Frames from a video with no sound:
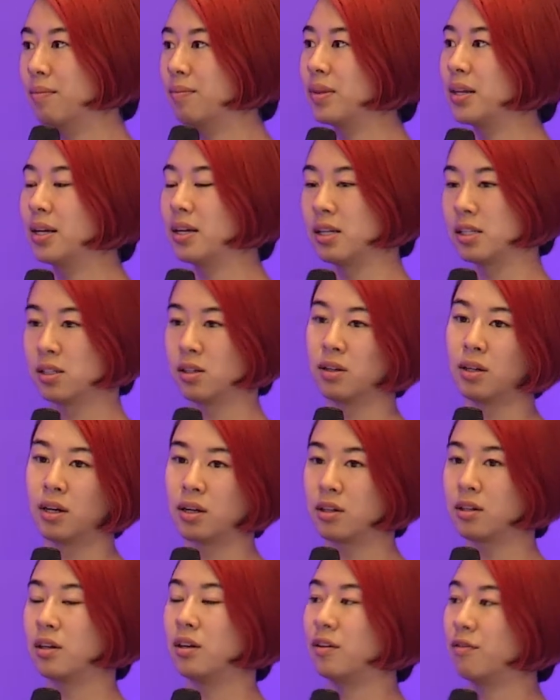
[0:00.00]
then it's no
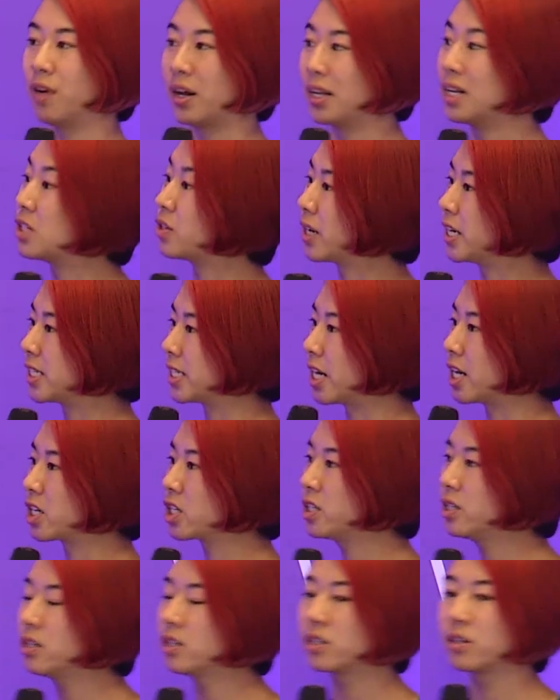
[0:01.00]
longer a valid
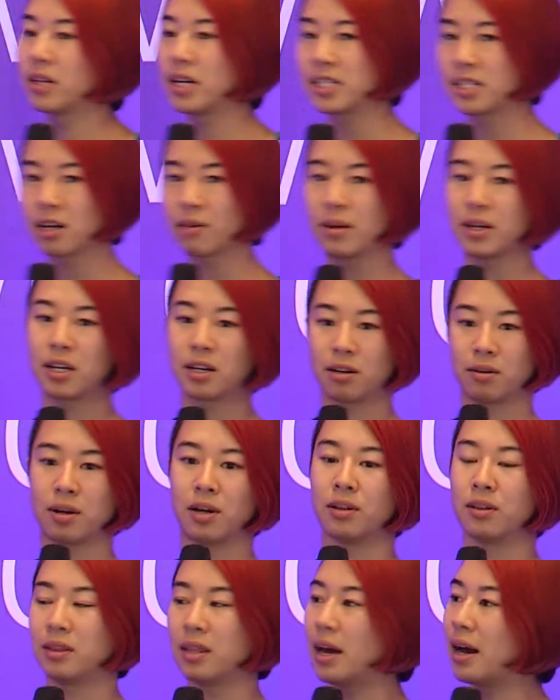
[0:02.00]
transaction. So that's how we get
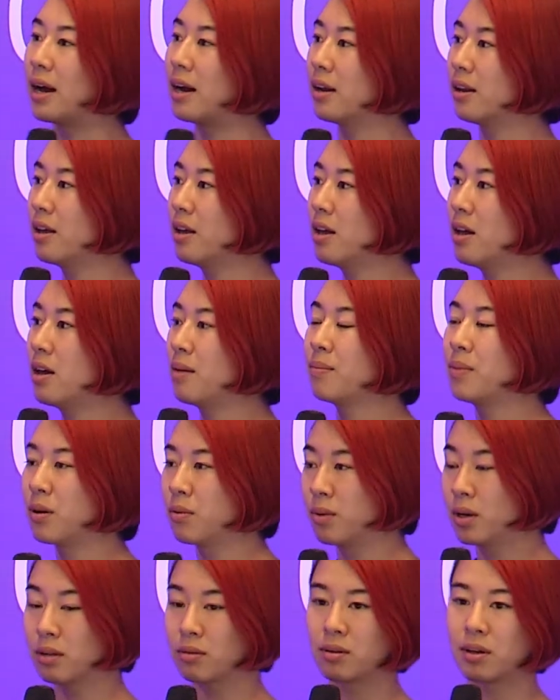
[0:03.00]
around that.
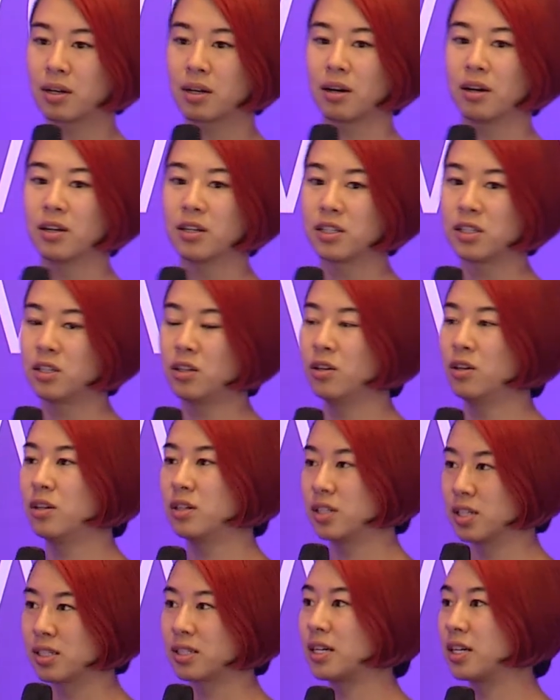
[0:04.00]
But with regards to
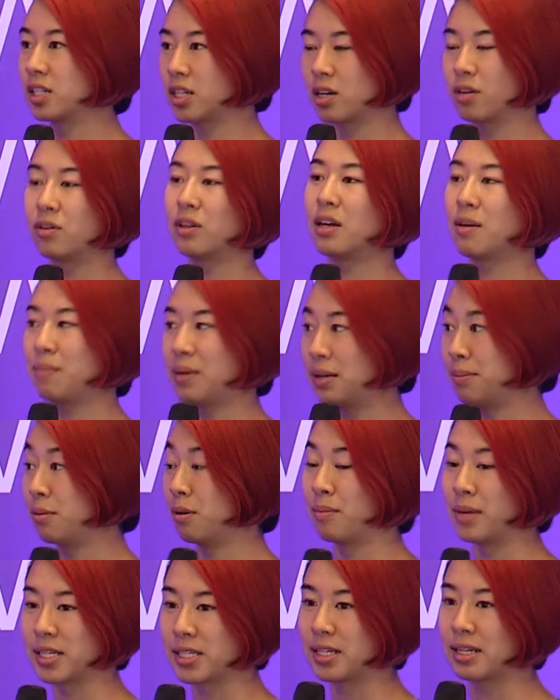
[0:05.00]
just like generally
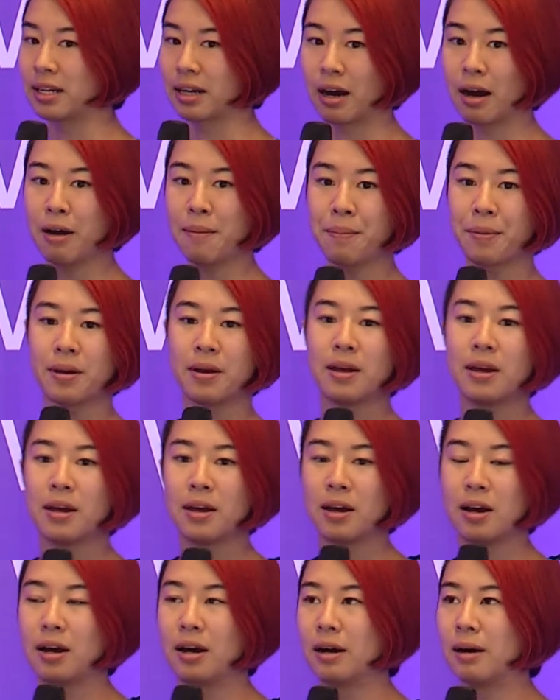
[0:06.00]
people messing up,
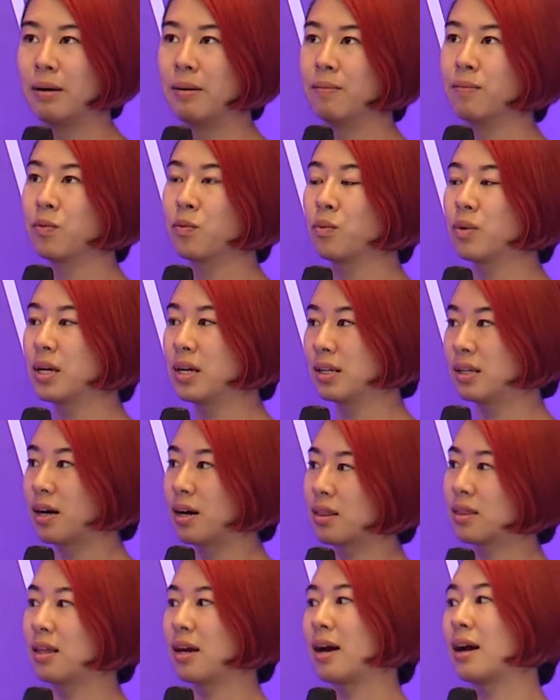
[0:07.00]
we
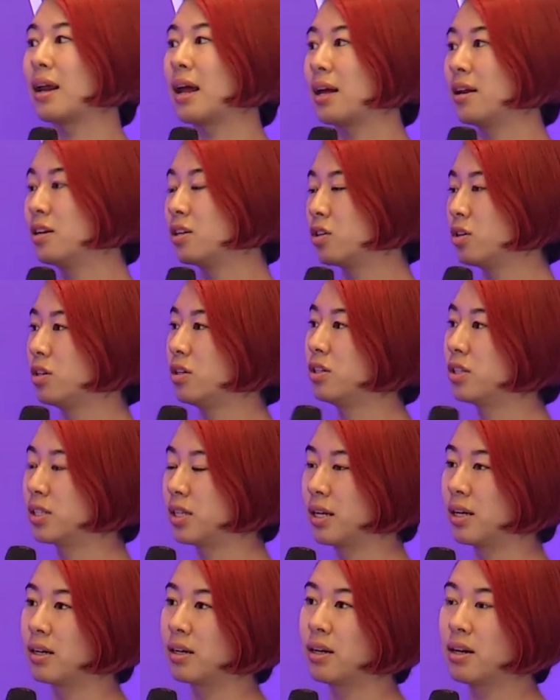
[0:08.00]
thought that
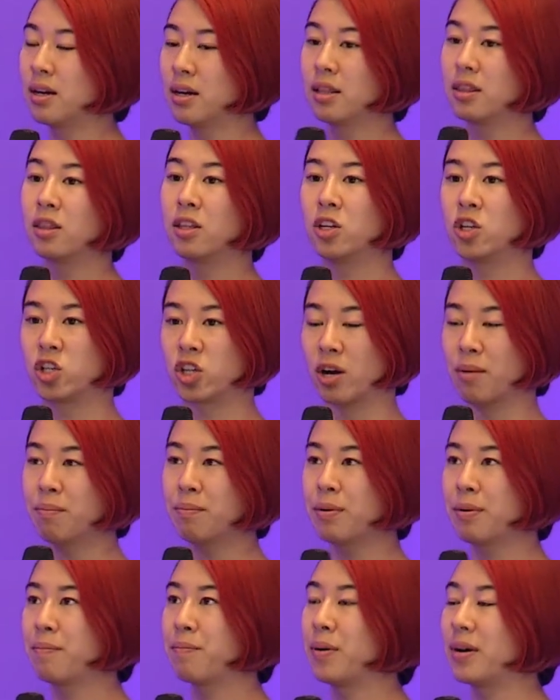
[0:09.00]
introducing the
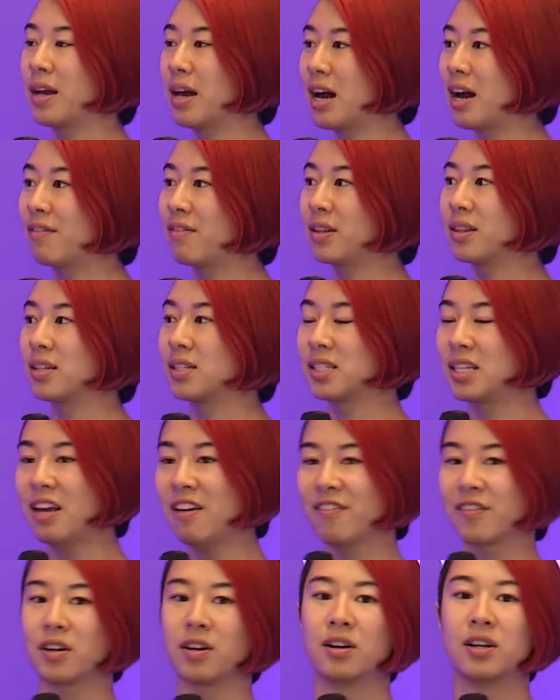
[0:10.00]
jump, but having the
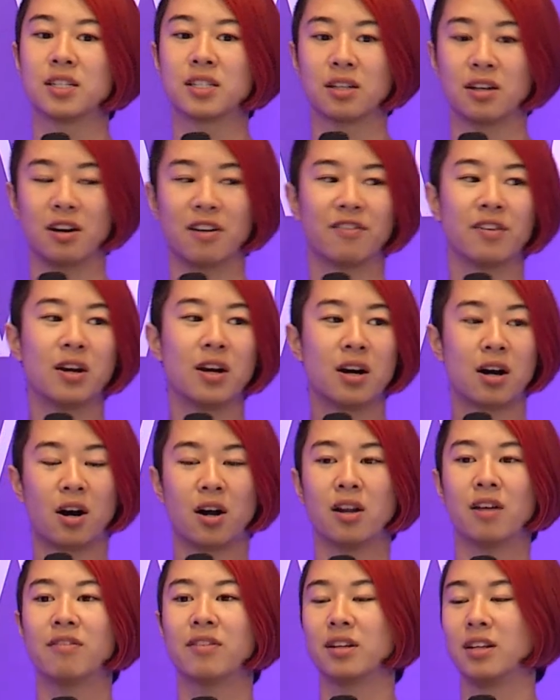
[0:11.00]
safeguards of
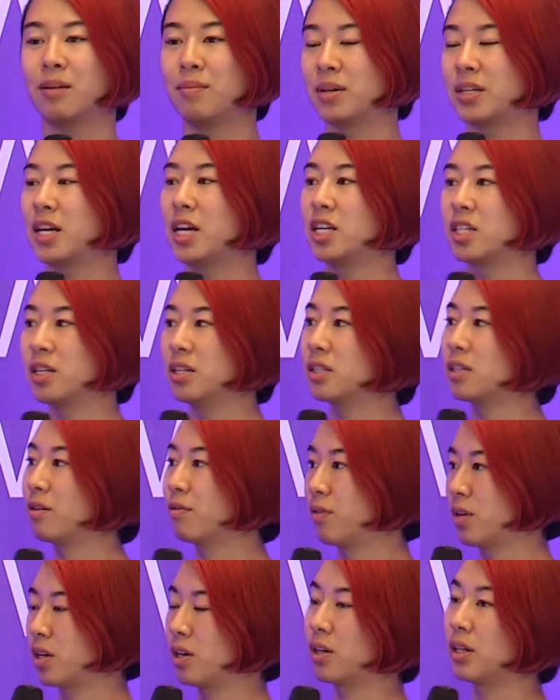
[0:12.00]
all of the limitations
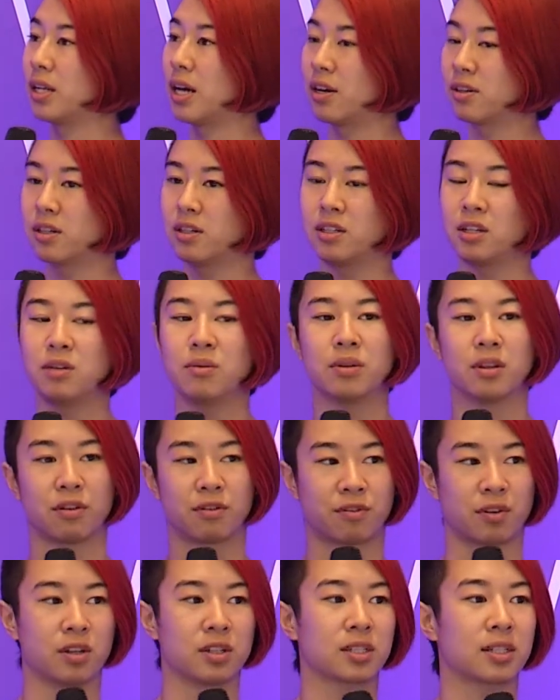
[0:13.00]
of what you're allowed to do with the
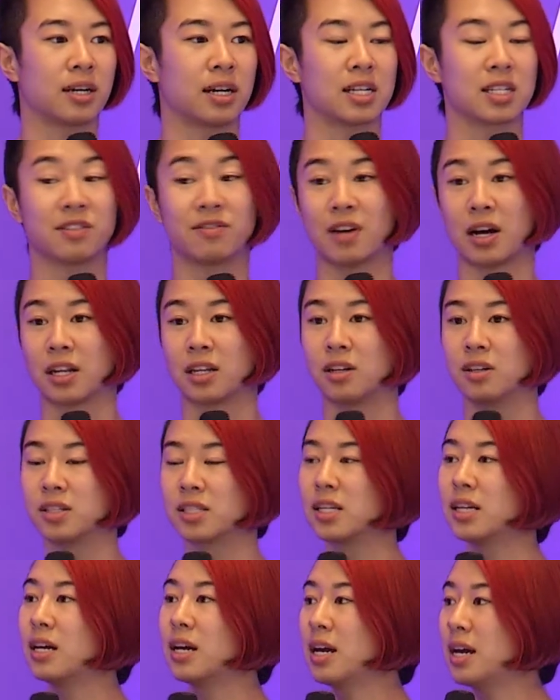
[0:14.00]
first class
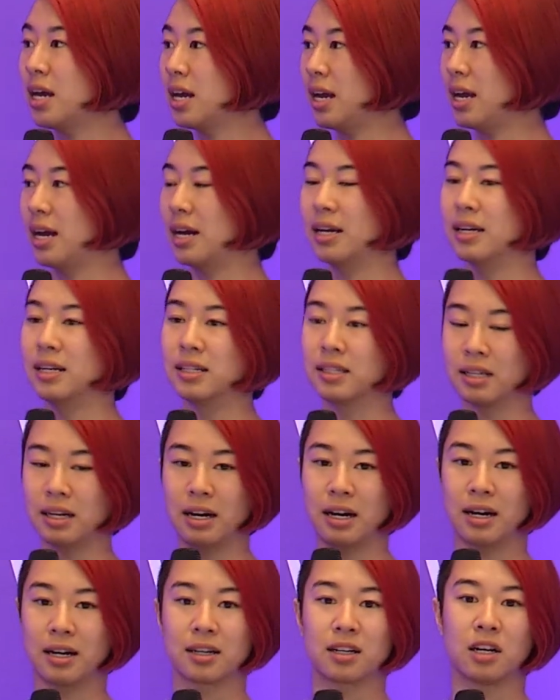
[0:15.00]
values and
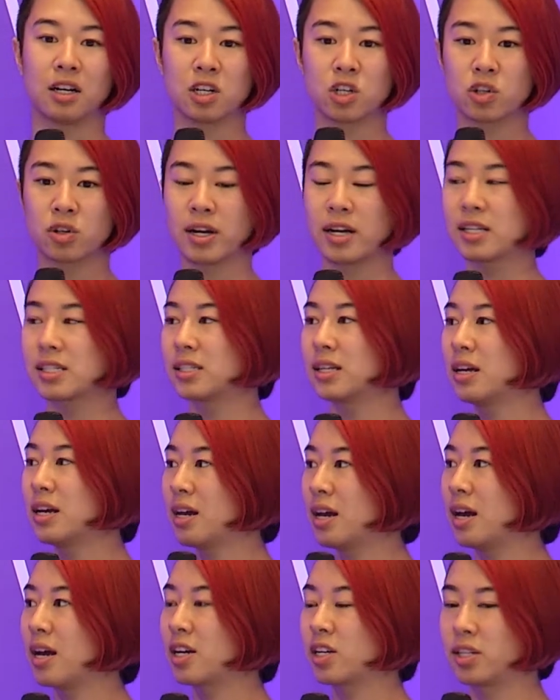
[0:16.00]
contracts
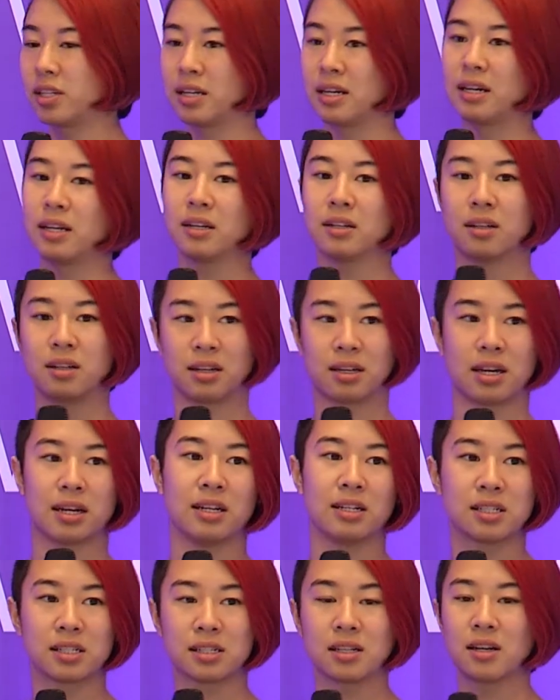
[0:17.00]
actually
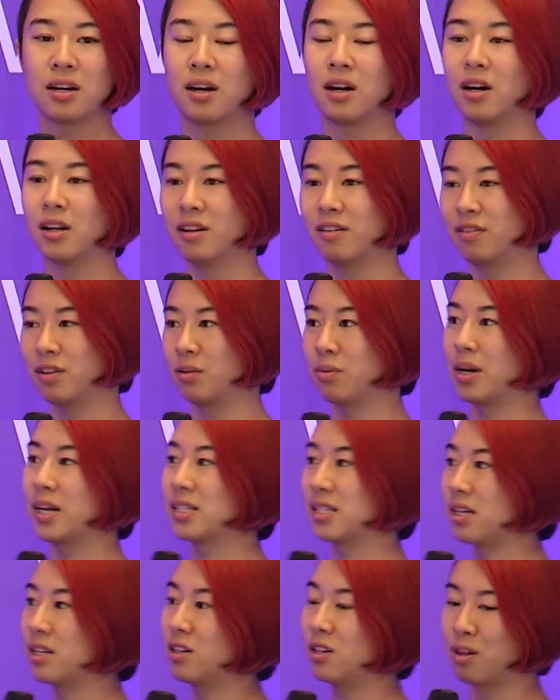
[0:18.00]
negates all of the
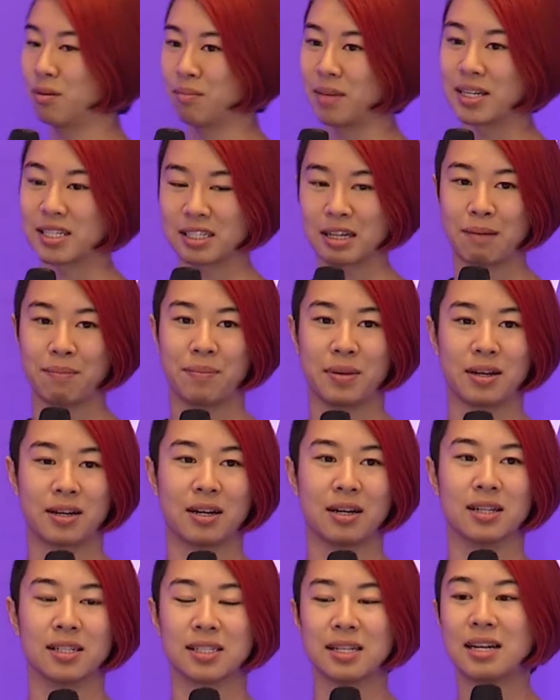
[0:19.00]
ways that you could mess up,
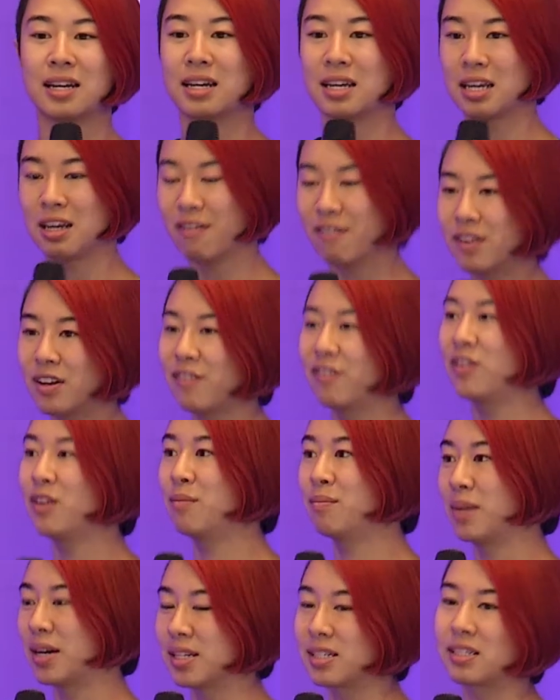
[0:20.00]
because even if you
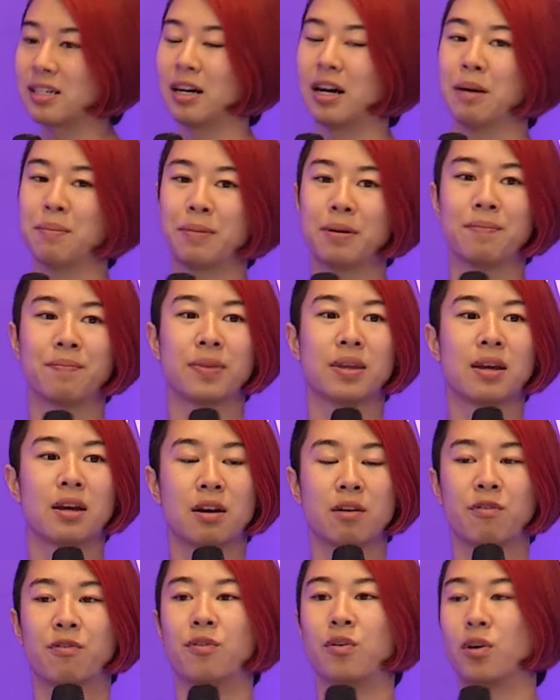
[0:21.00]
mess up
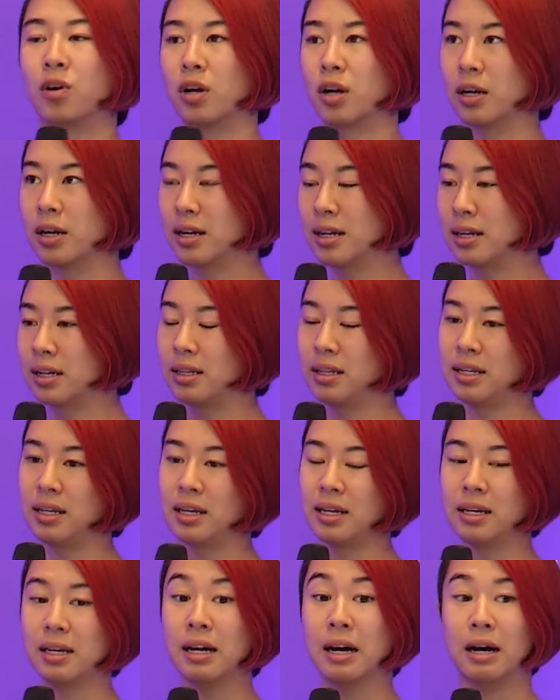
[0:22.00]
for
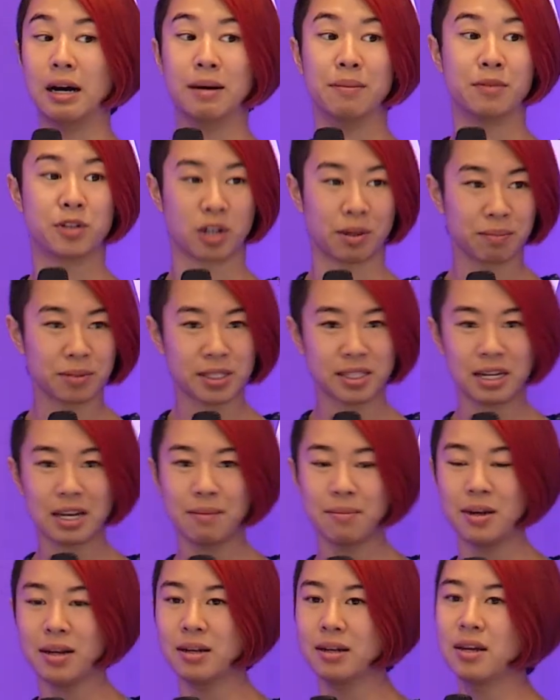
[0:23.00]
the jump
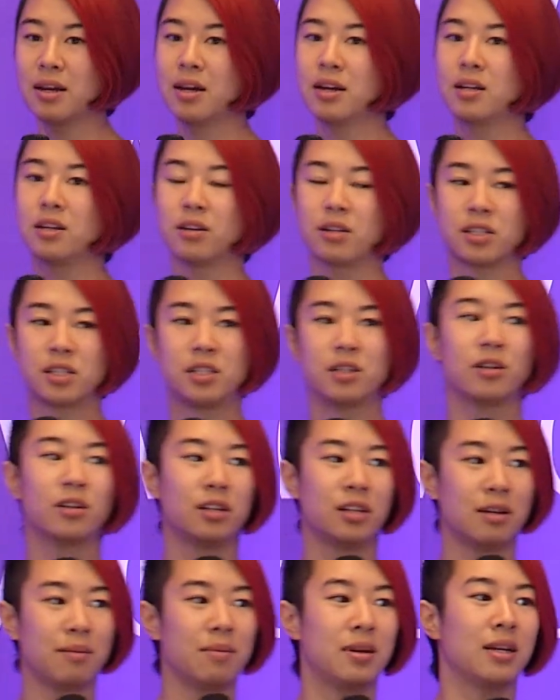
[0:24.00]
statement, you're
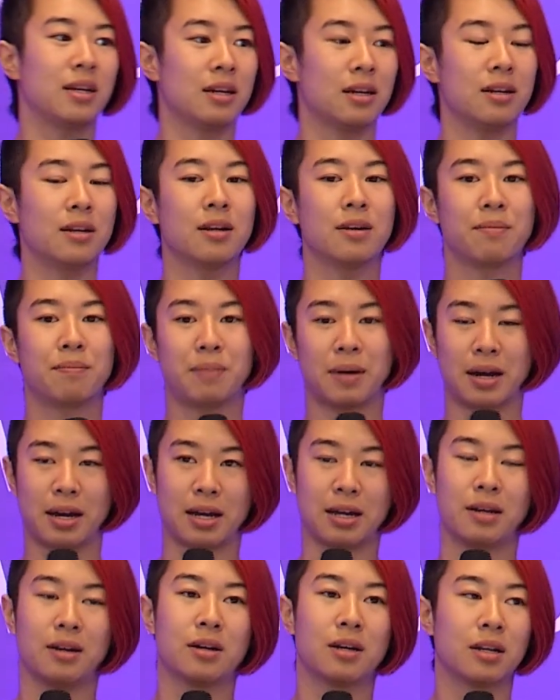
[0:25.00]
still limited
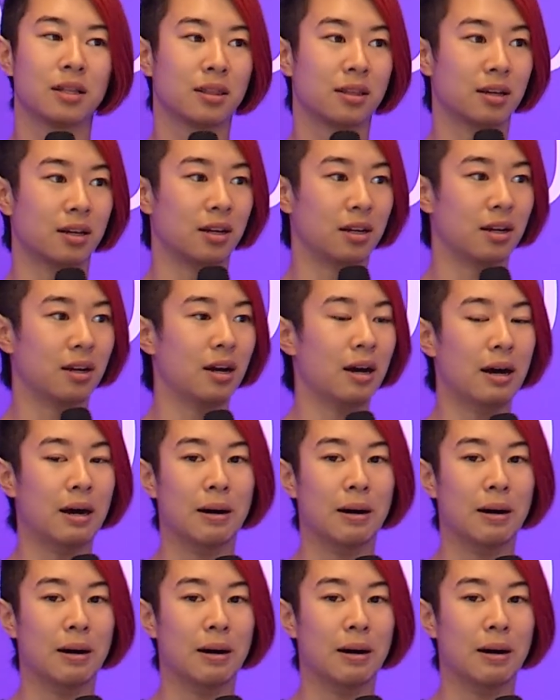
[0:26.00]
by the